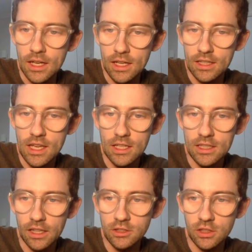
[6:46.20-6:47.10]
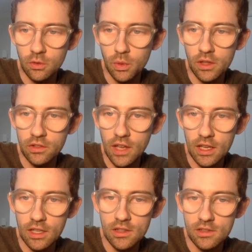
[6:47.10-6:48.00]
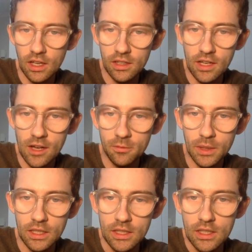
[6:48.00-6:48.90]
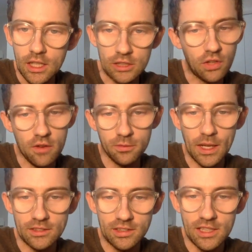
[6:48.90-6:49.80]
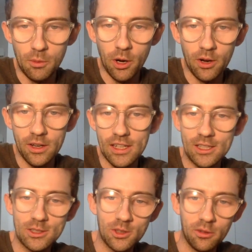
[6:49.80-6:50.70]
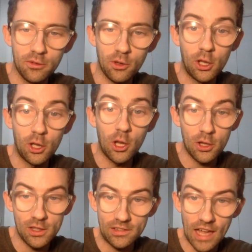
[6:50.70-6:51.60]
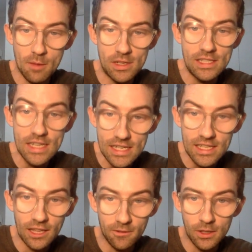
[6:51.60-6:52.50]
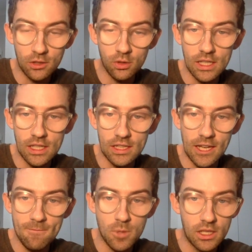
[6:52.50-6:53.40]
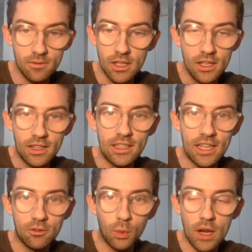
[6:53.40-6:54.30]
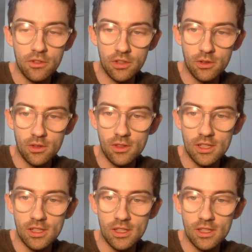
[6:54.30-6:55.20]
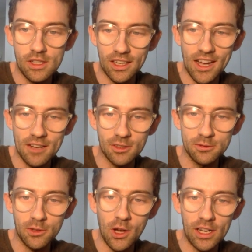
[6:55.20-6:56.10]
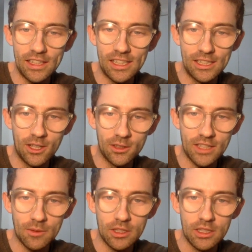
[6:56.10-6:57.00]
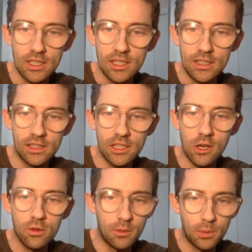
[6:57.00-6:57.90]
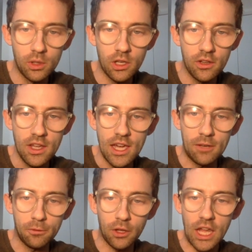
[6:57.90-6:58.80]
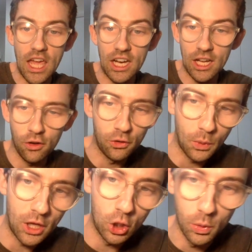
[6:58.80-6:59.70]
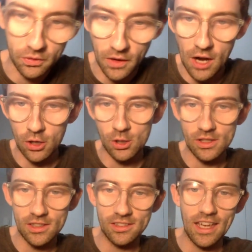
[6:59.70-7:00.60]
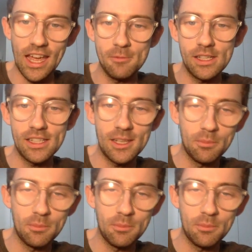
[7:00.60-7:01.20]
Keegan Jelicic with a second in the second half. But aside from that, City were in control for a lot of this game and did get the victory in the end. But they did have to wait to the second half to finally get the goals coming. Tilio, Caputo, and Ferreira as well, who was very good in this game. He